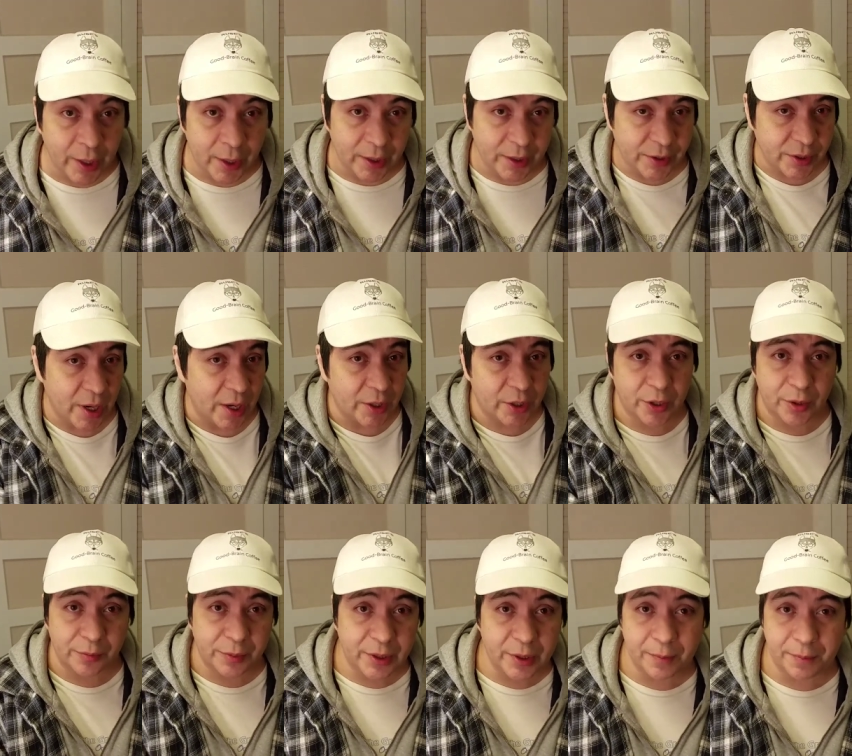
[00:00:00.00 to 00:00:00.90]
It's not going
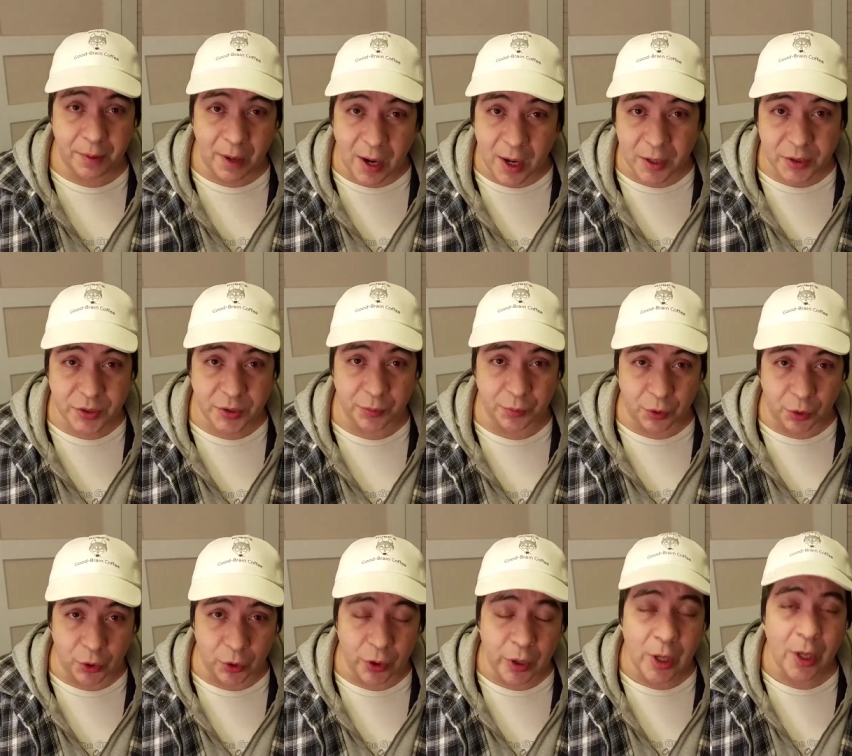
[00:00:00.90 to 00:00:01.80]
to be
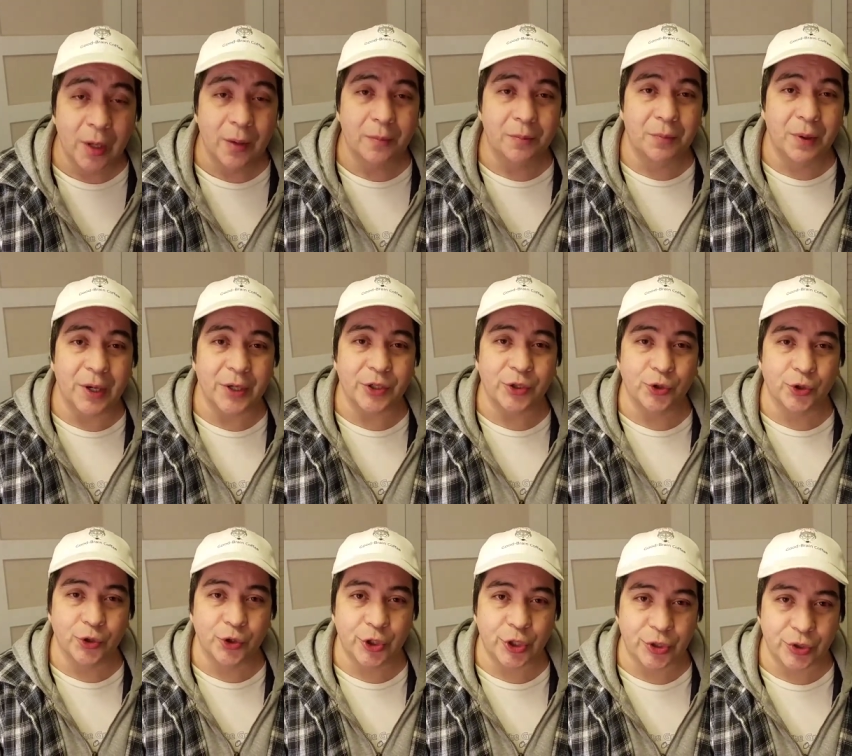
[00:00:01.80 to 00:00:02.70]
impossible, but
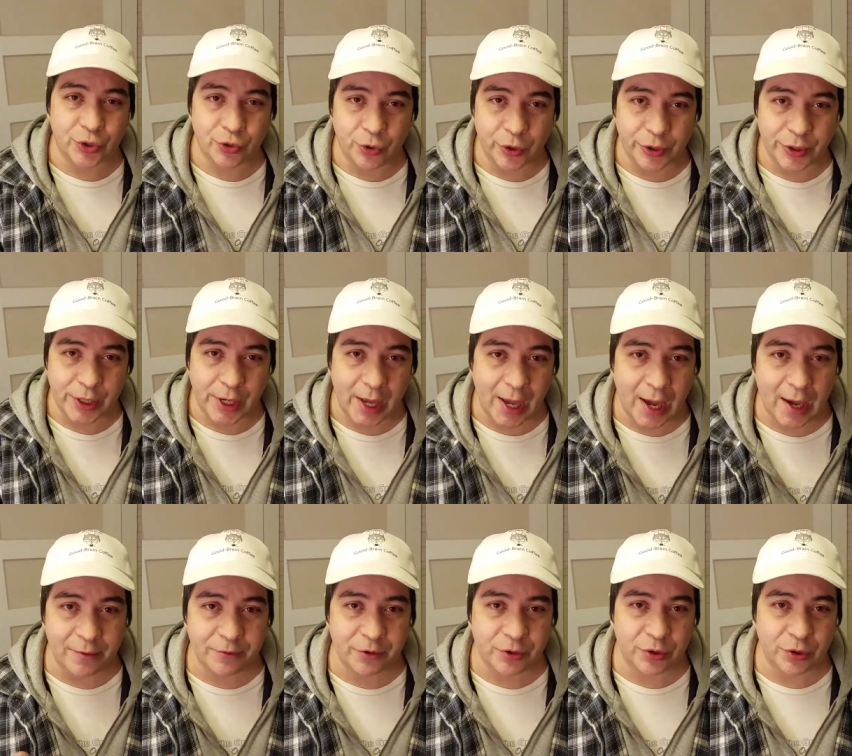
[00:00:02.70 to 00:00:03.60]
you're just going to
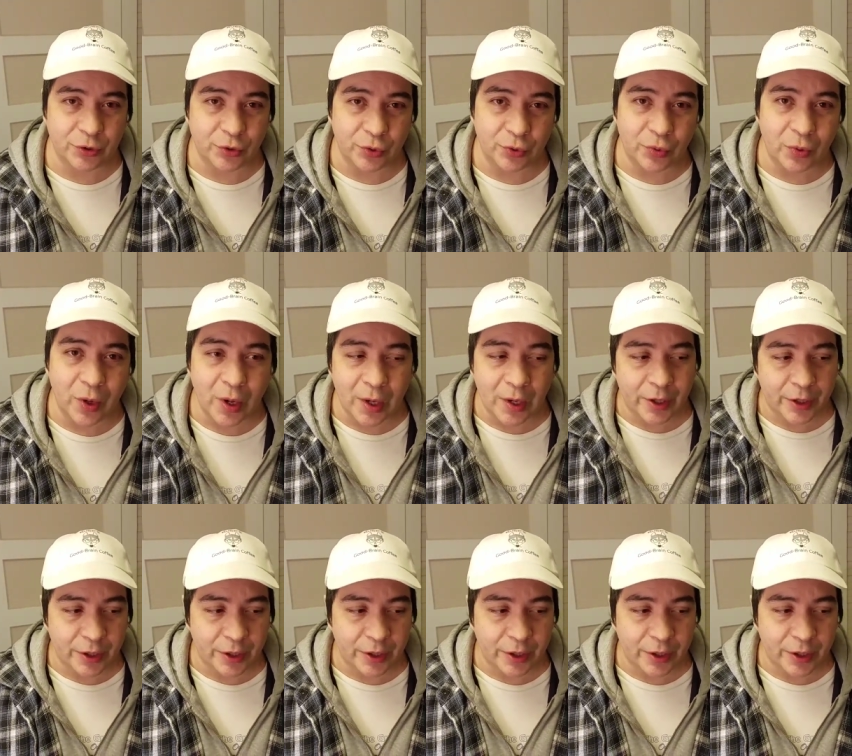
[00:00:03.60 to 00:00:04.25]
have to